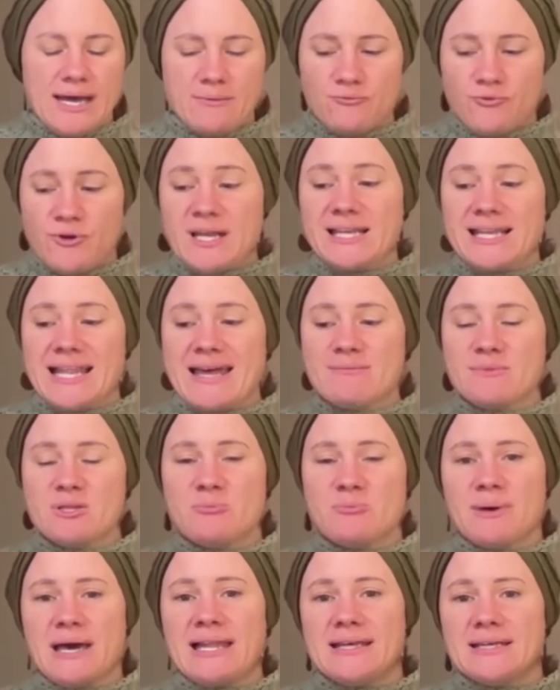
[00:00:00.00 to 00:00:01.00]
reclaim
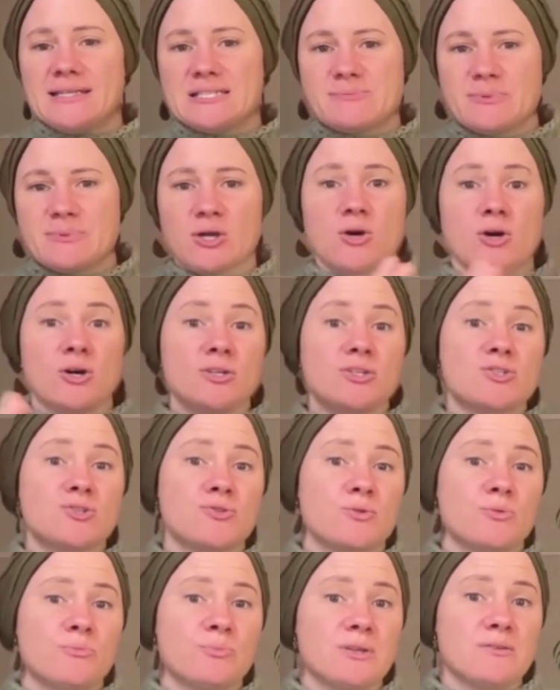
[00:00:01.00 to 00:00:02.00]
the balance, but gone
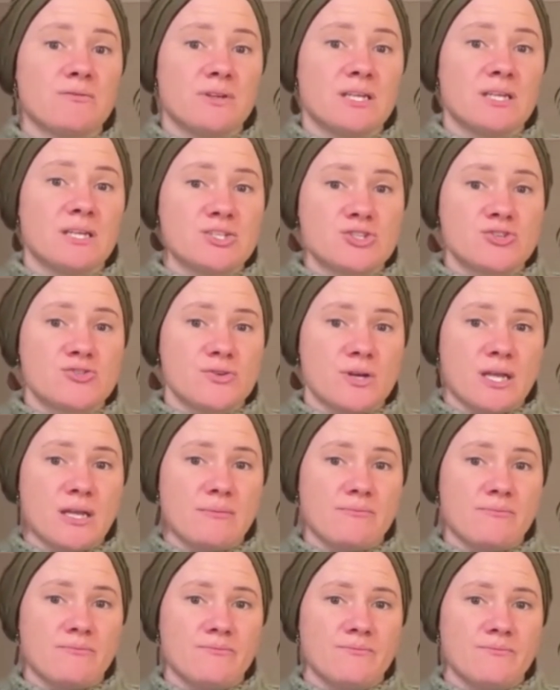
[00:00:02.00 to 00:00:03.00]
to a bit of an
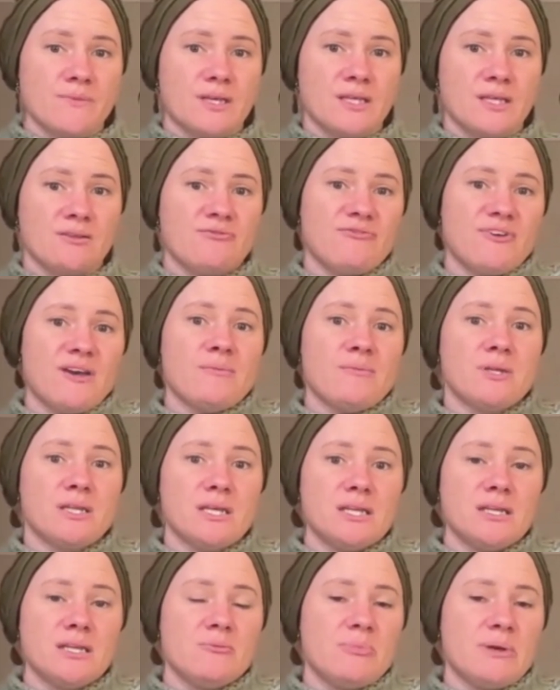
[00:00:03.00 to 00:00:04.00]
extreme in the
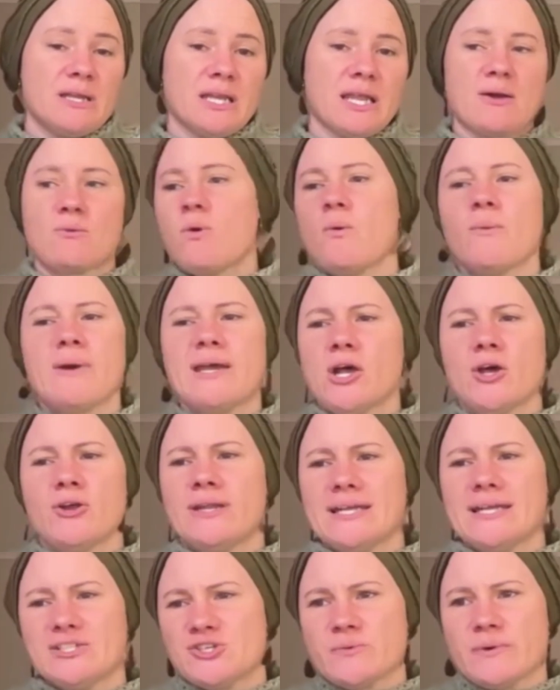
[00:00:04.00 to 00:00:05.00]
feminine and being like, well, we
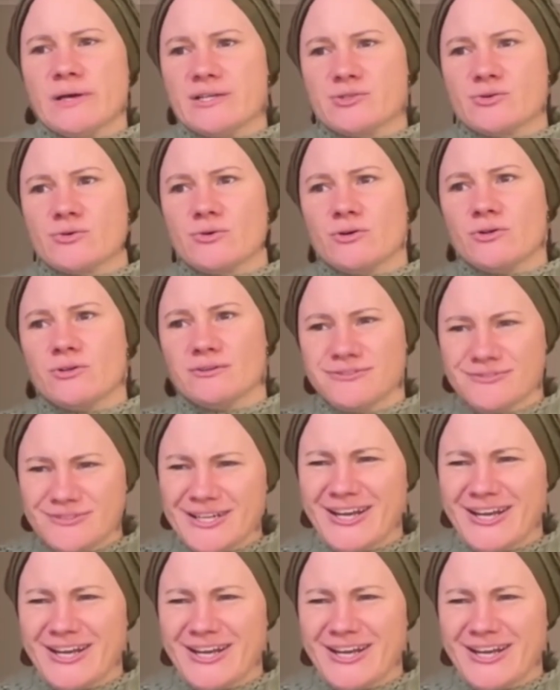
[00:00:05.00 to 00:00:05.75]
don't need you at all.